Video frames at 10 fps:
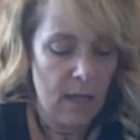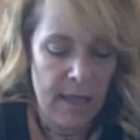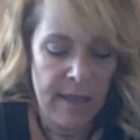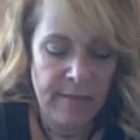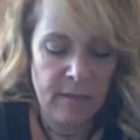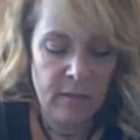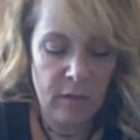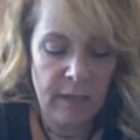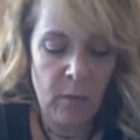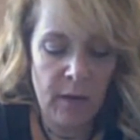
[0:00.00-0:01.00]

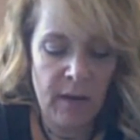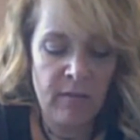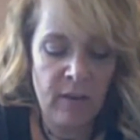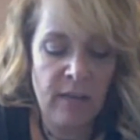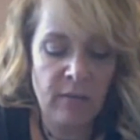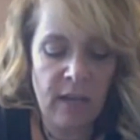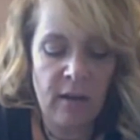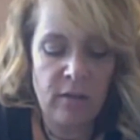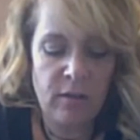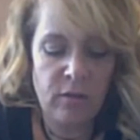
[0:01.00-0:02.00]
Absolutely, whatever, and
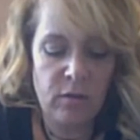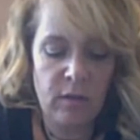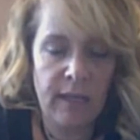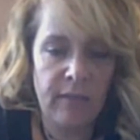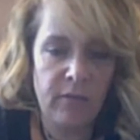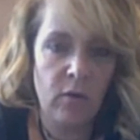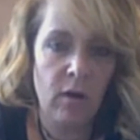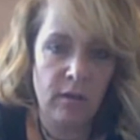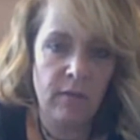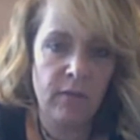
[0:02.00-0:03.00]
also too, like
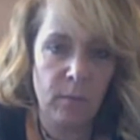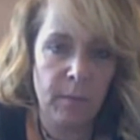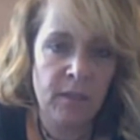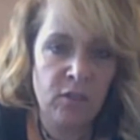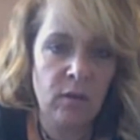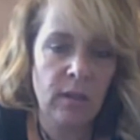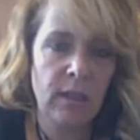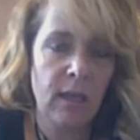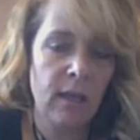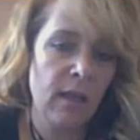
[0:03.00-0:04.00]
if you're picturing
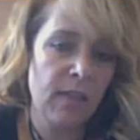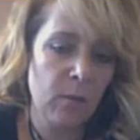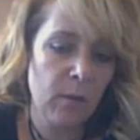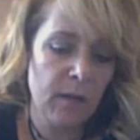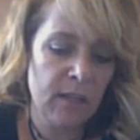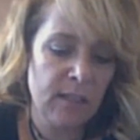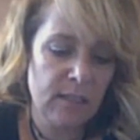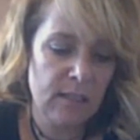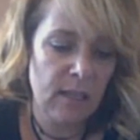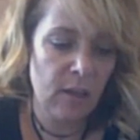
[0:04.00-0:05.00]
that, I think what it is
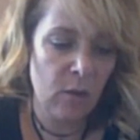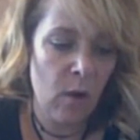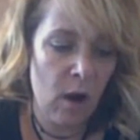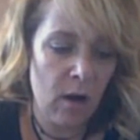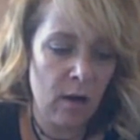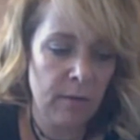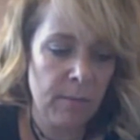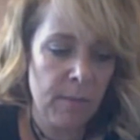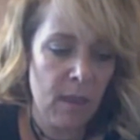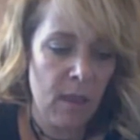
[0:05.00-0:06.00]
that you
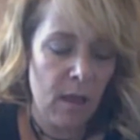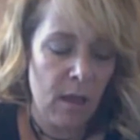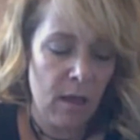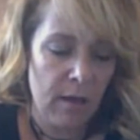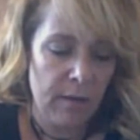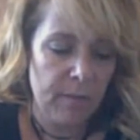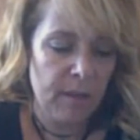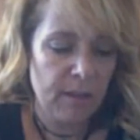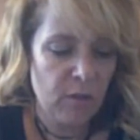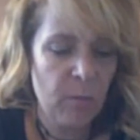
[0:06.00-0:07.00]
are
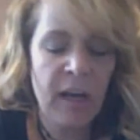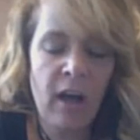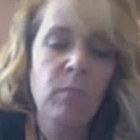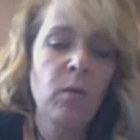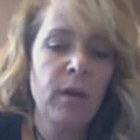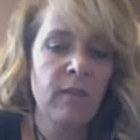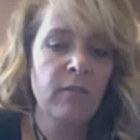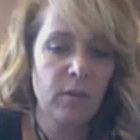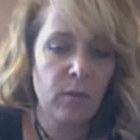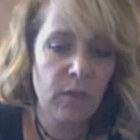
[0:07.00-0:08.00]
you become whatever
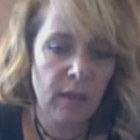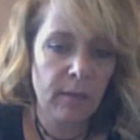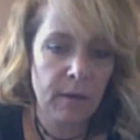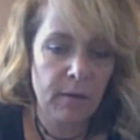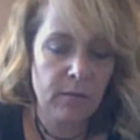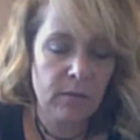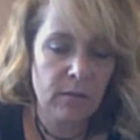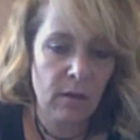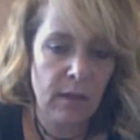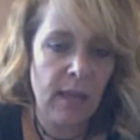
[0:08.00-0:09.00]
you think about,
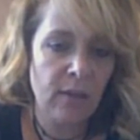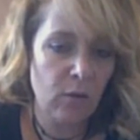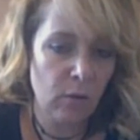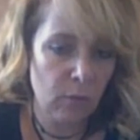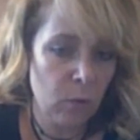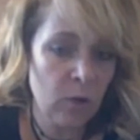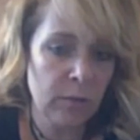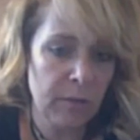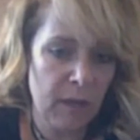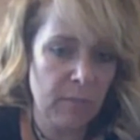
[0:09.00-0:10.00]
and your
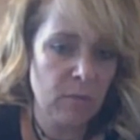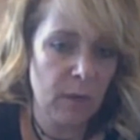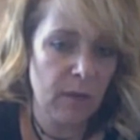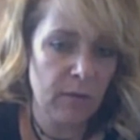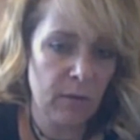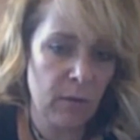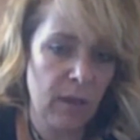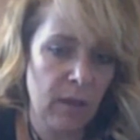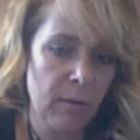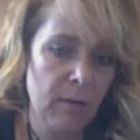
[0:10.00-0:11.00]
world becomes whatever you
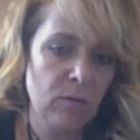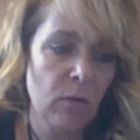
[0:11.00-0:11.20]
think about.